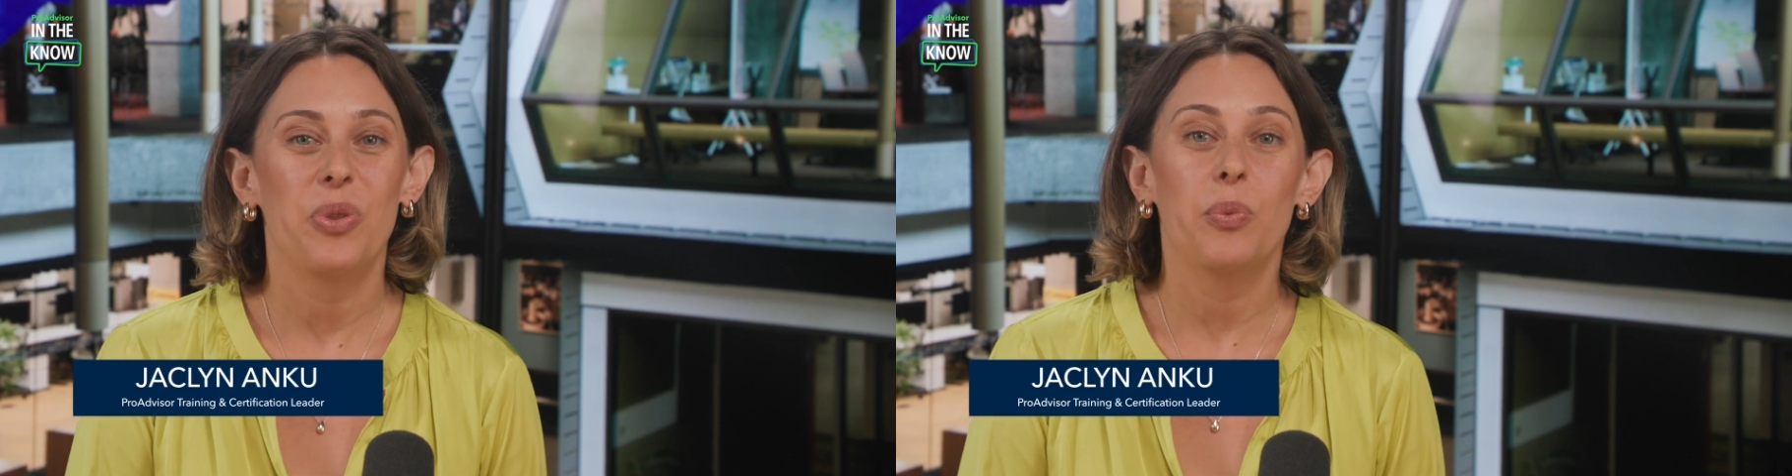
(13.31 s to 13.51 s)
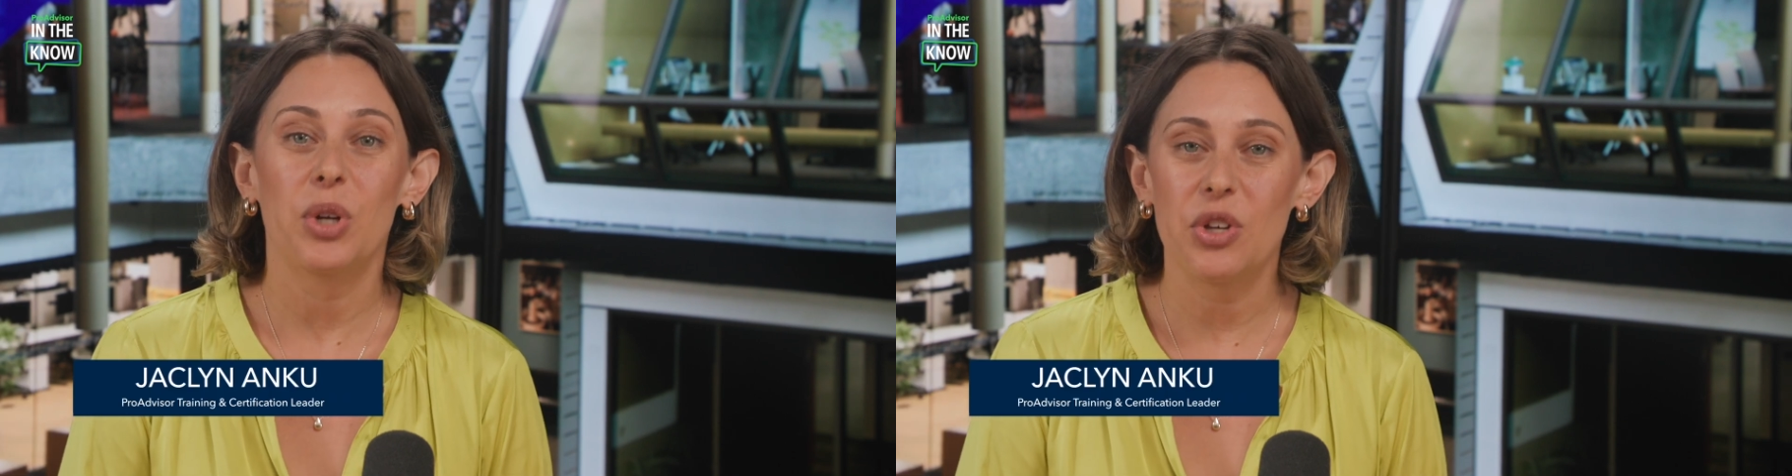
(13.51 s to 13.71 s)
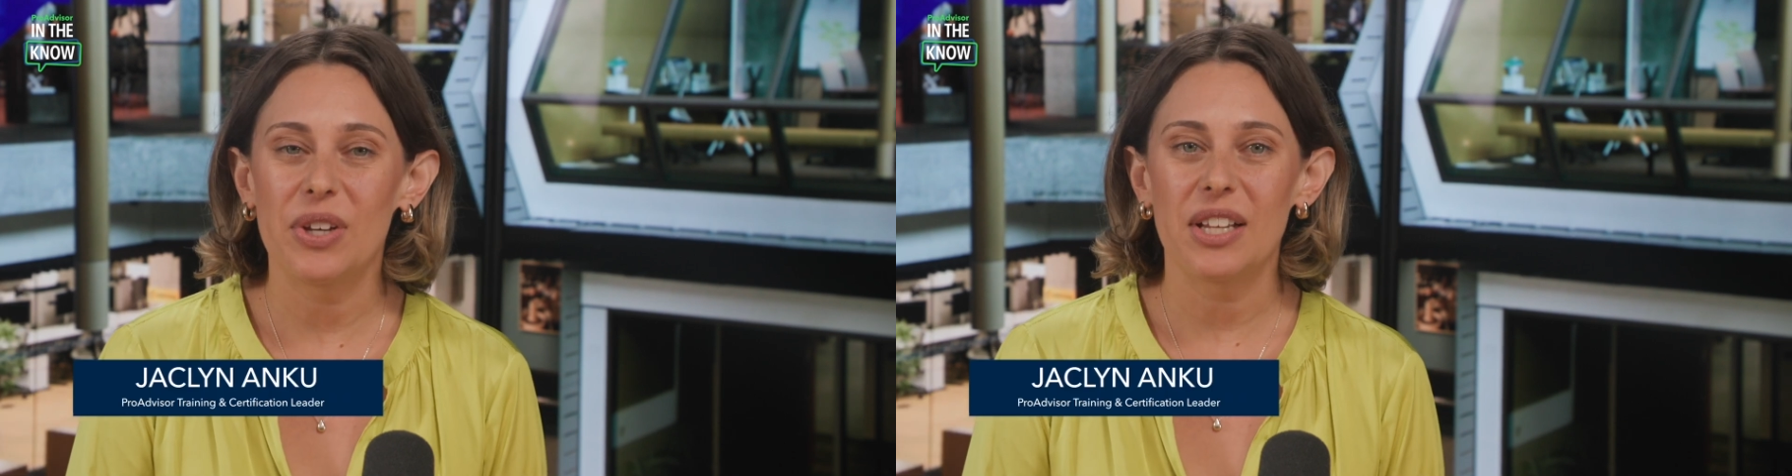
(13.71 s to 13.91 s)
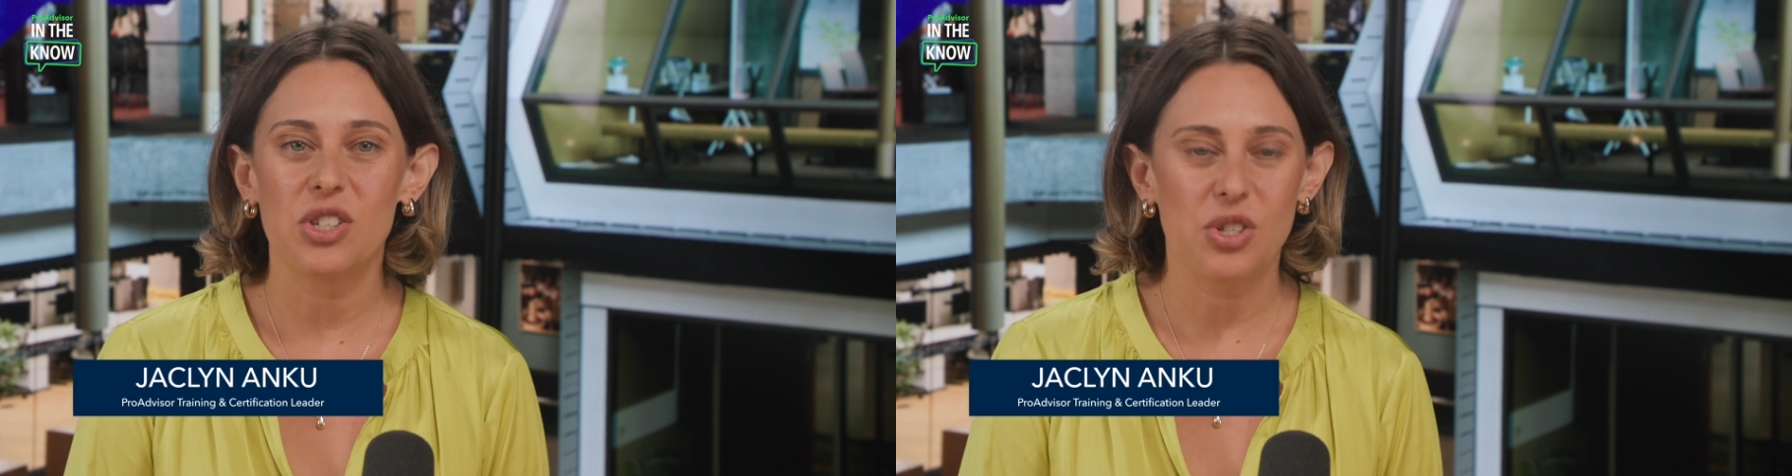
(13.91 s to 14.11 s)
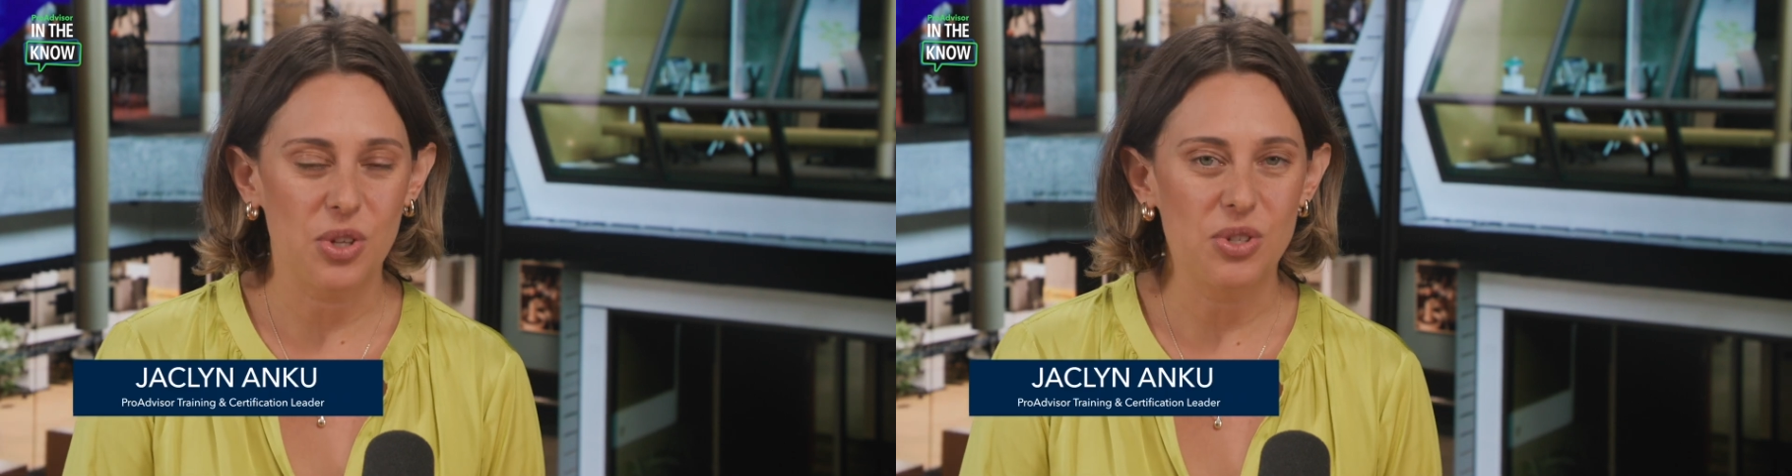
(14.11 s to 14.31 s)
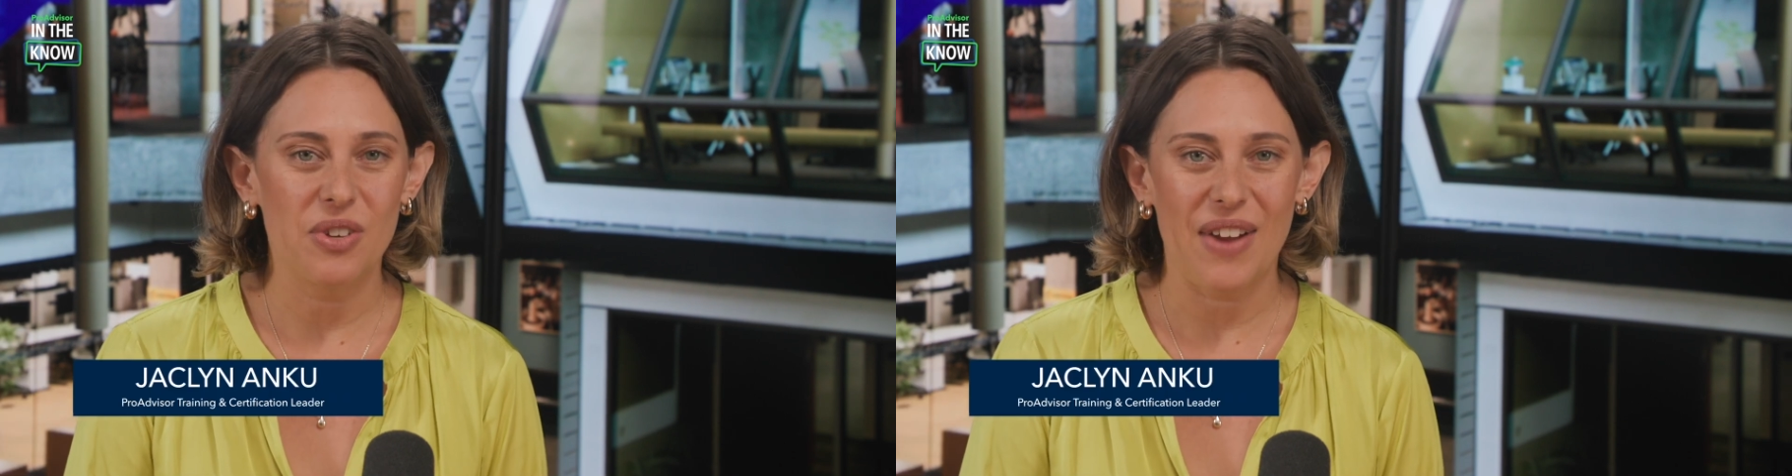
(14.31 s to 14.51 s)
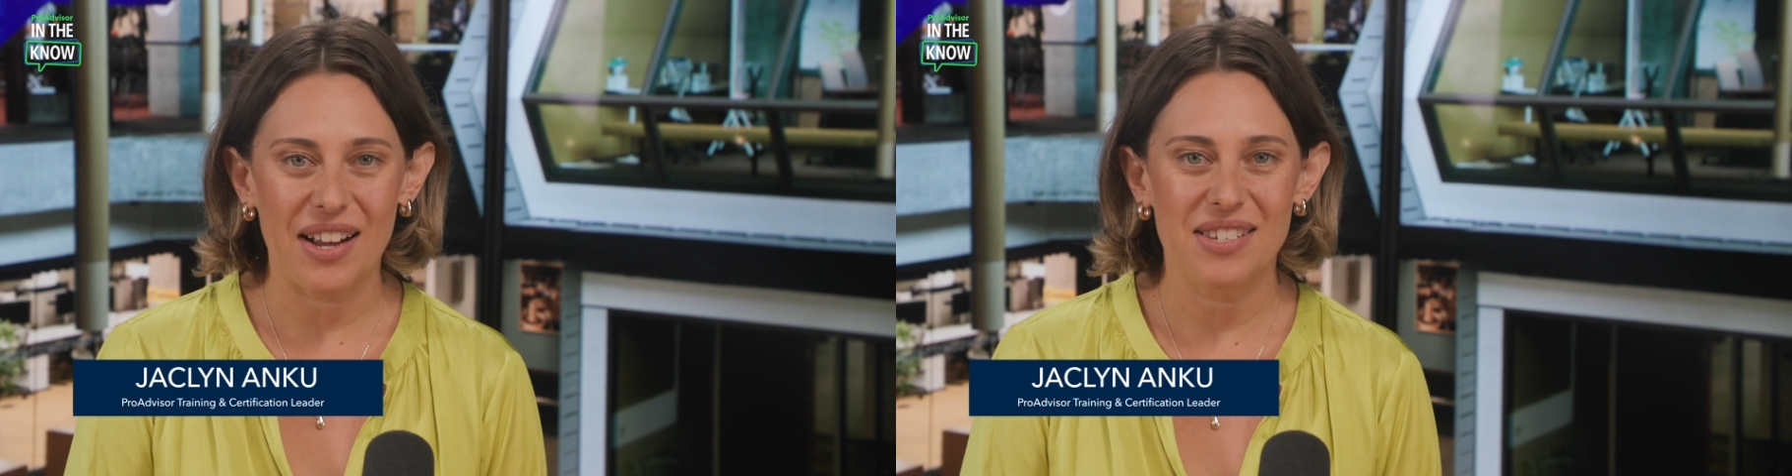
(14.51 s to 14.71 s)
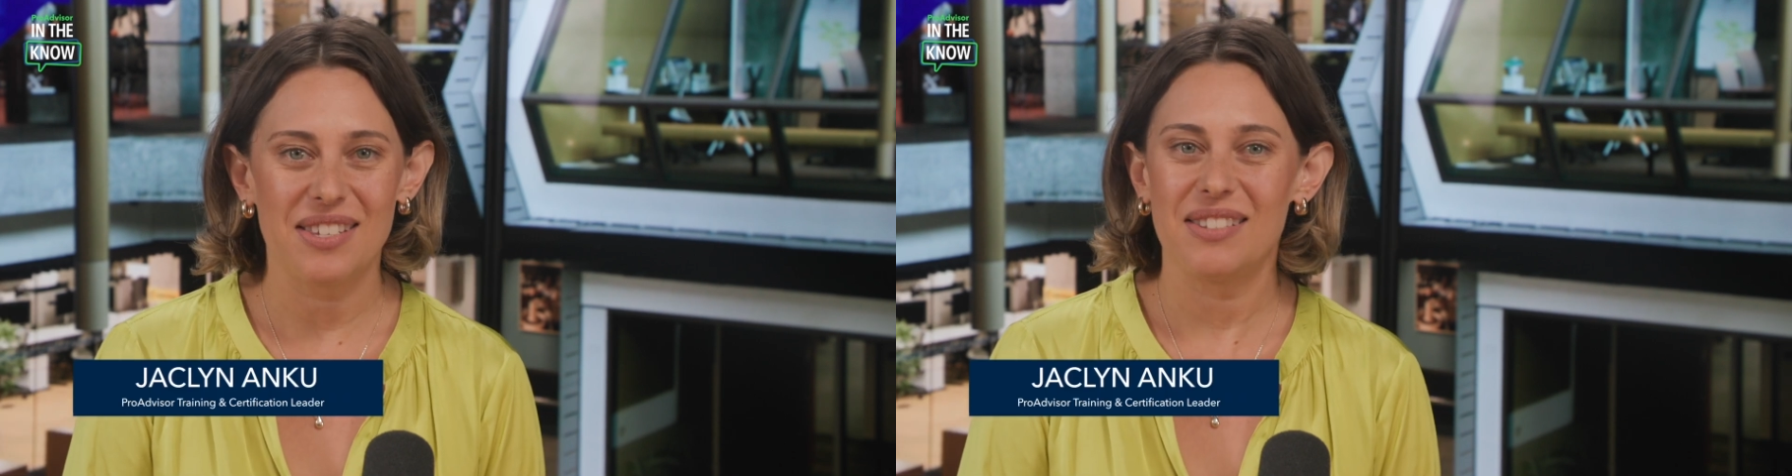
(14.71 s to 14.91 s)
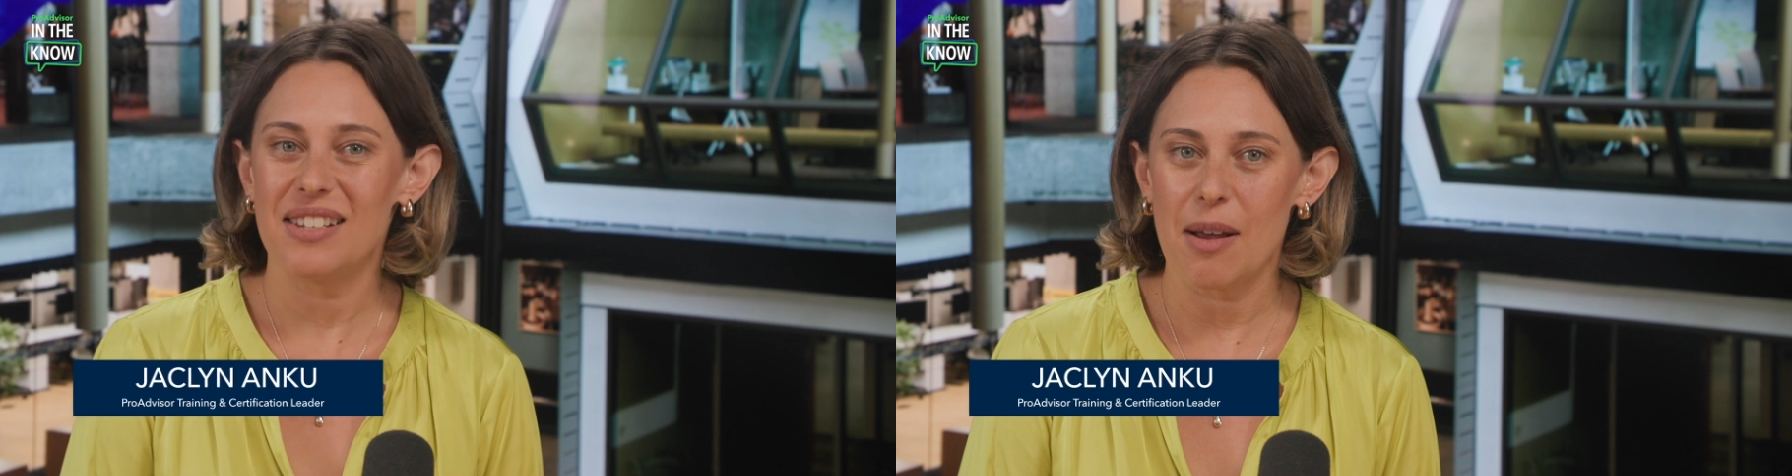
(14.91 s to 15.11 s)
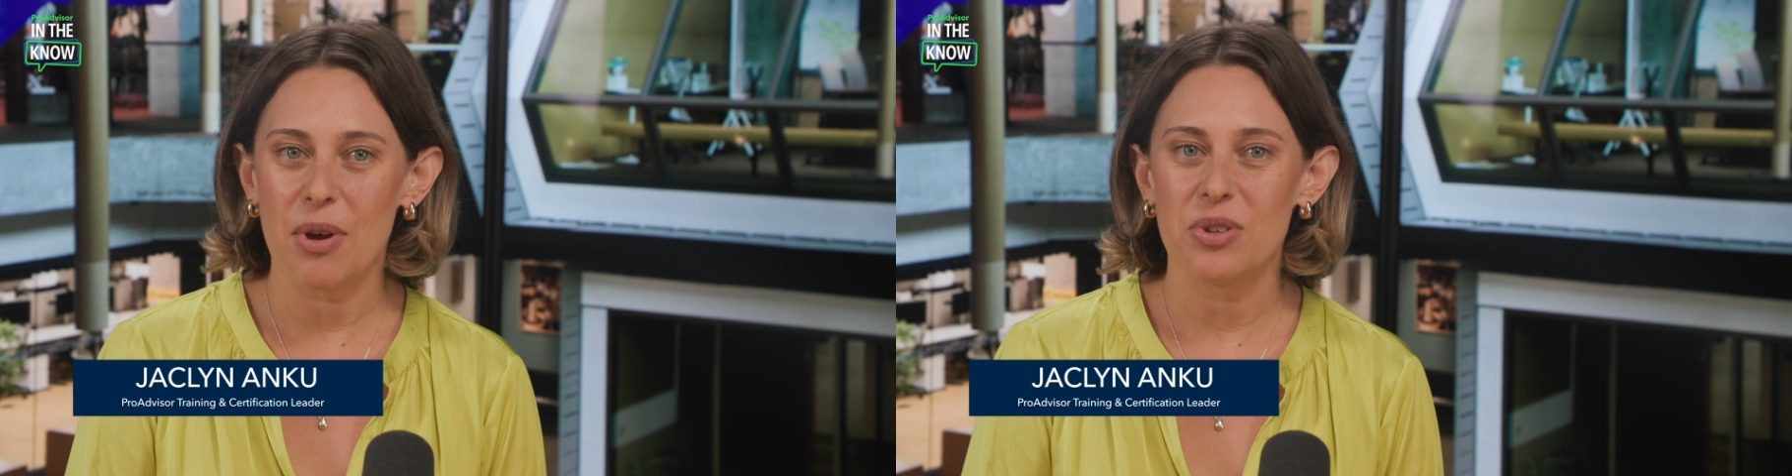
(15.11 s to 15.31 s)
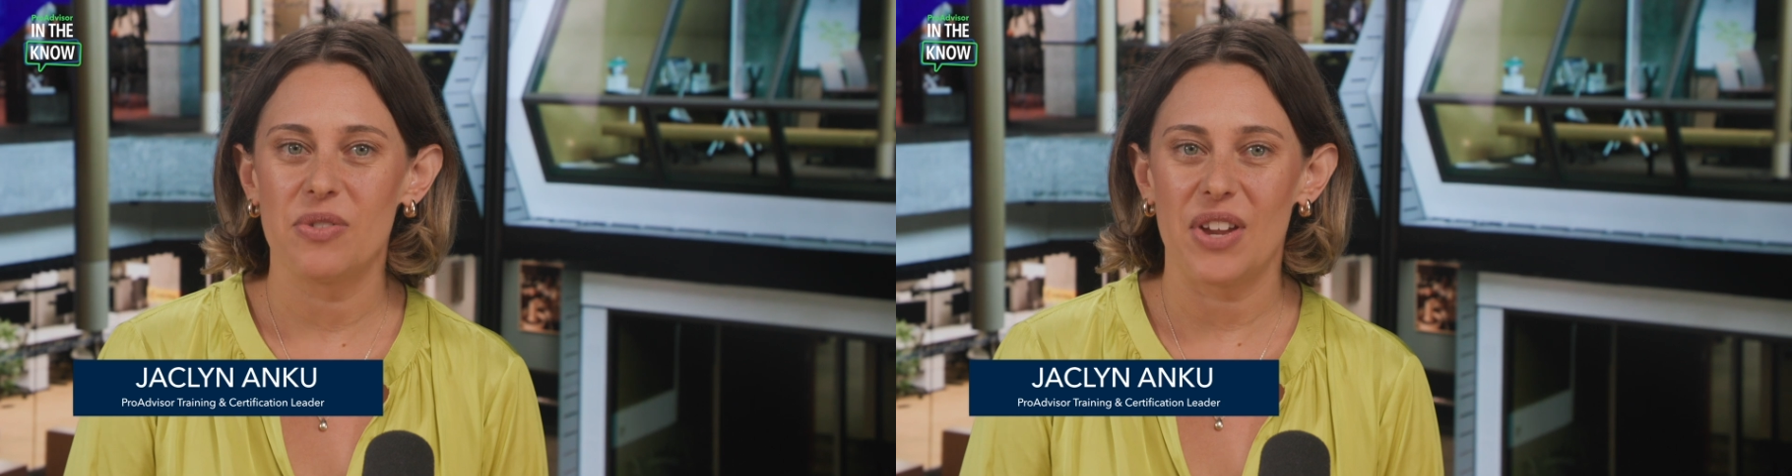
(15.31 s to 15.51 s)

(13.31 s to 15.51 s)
where you get exclusive access to demos of